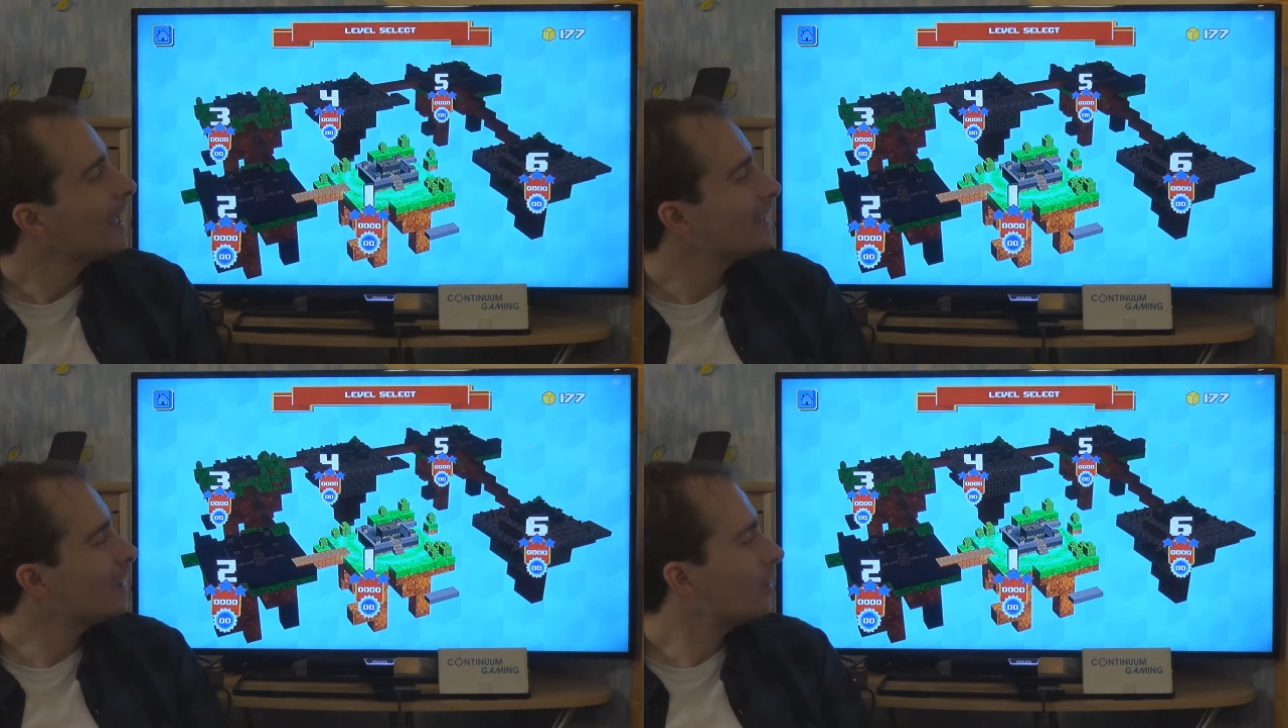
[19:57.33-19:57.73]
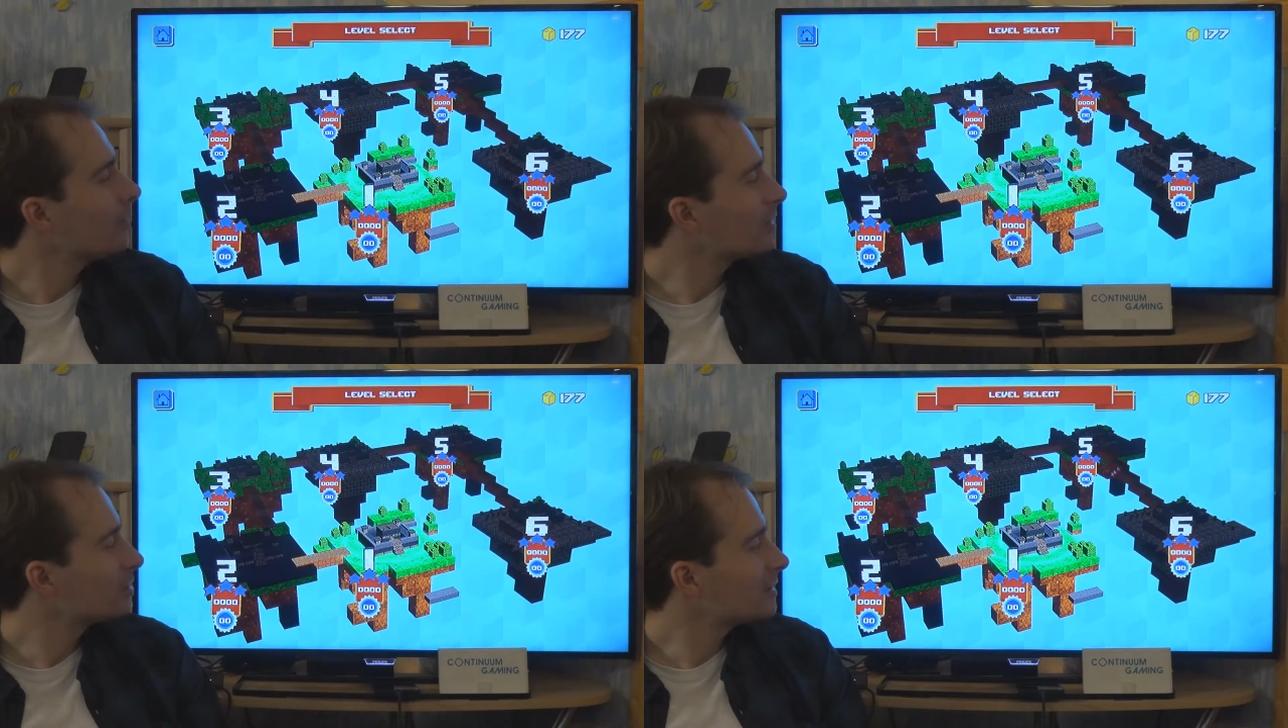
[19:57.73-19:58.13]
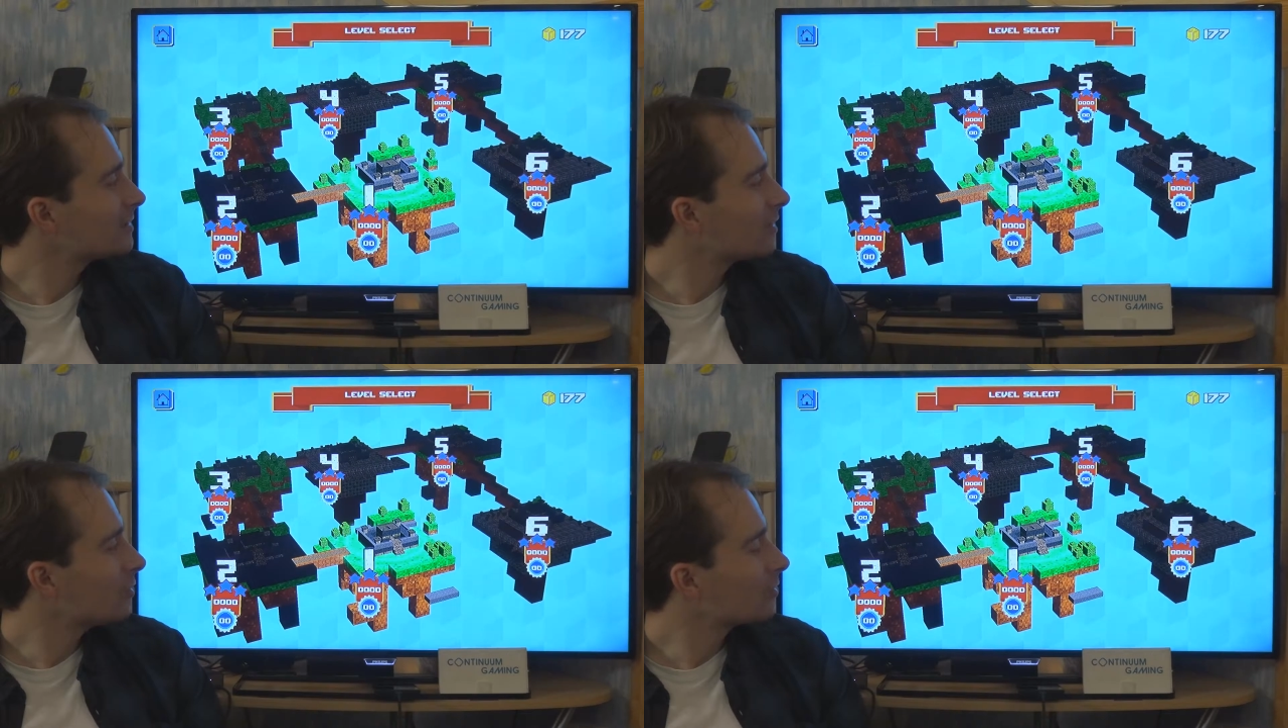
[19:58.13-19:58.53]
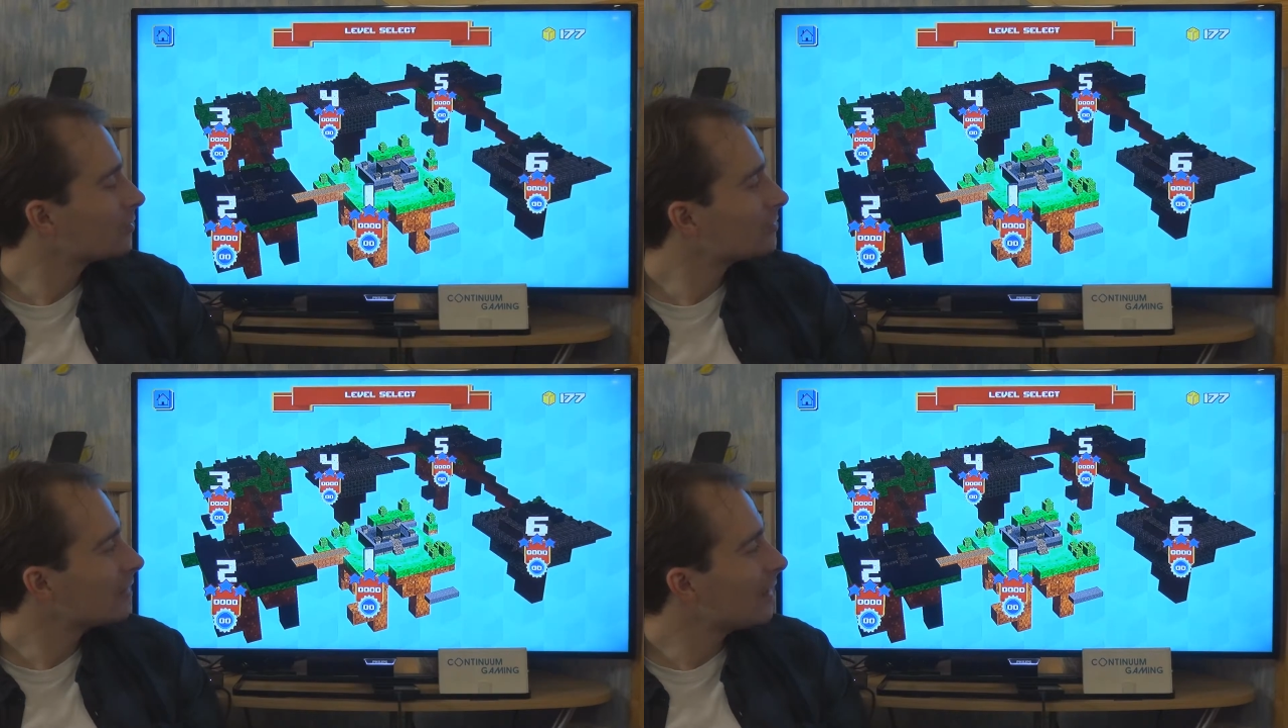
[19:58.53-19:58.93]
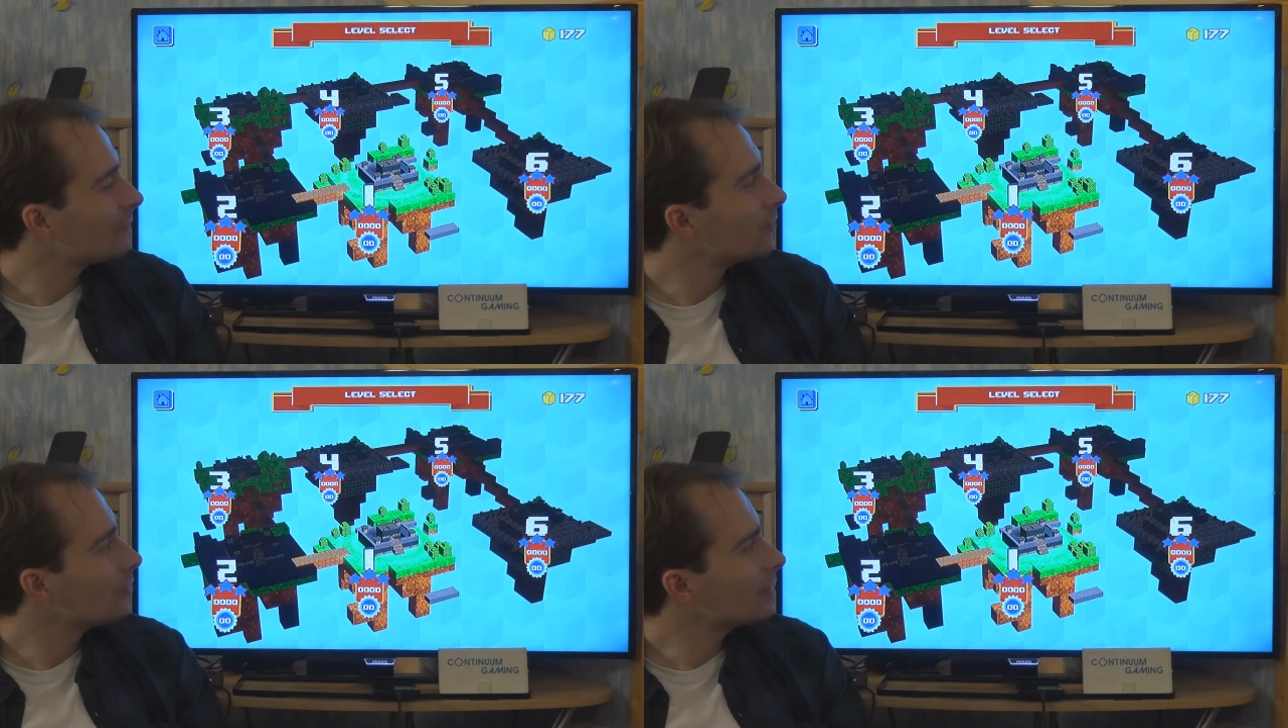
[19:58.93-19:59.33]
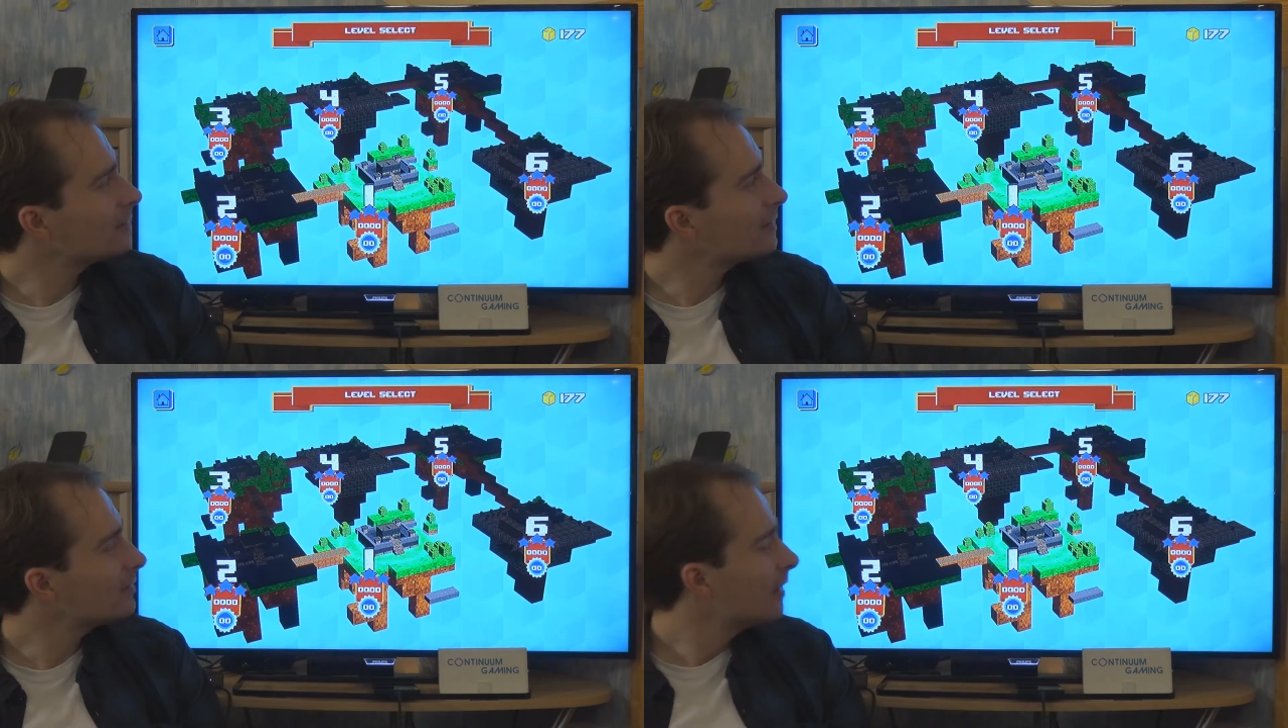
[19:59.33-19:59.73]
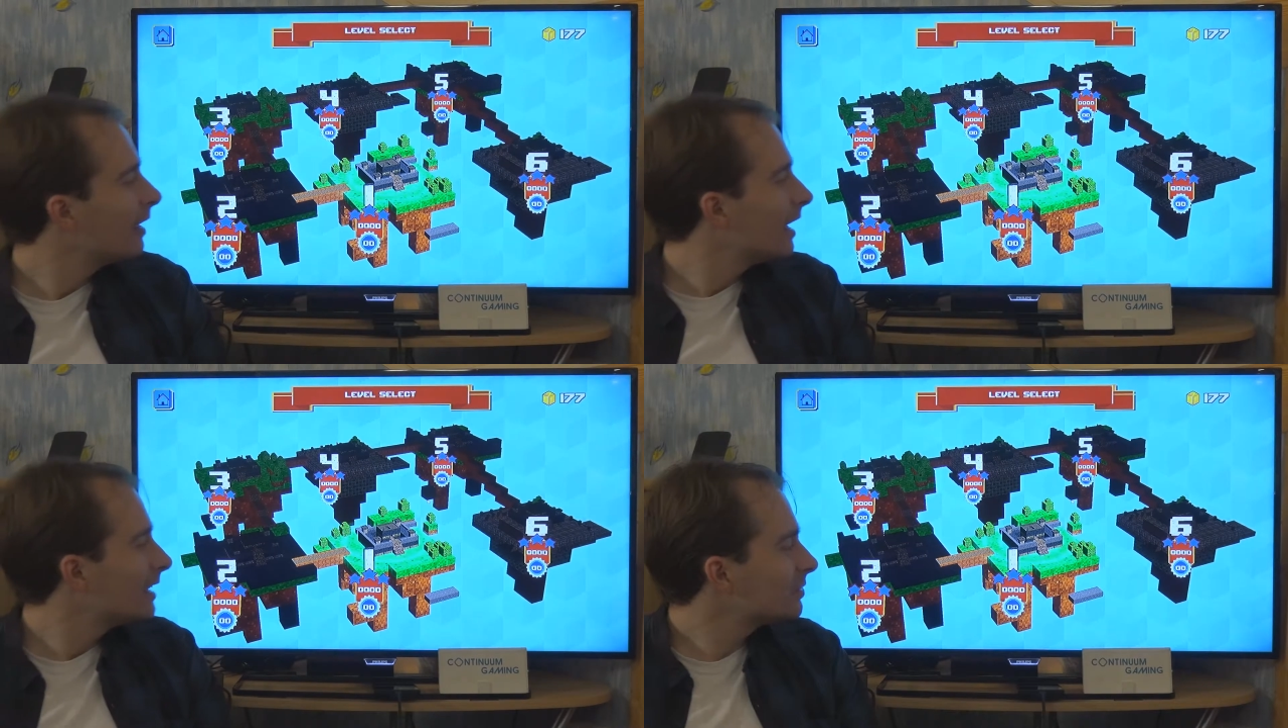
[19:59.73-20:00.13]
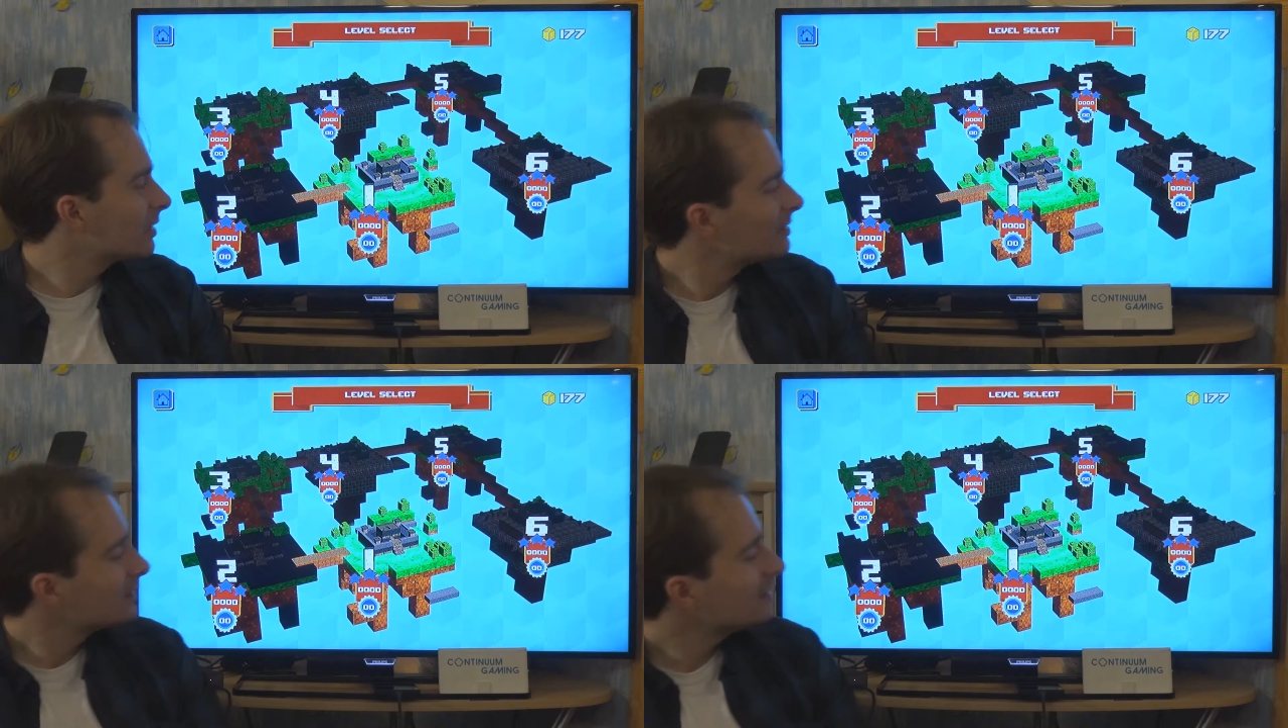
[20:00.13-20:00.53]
And now I'm just going to have a look at that. As you can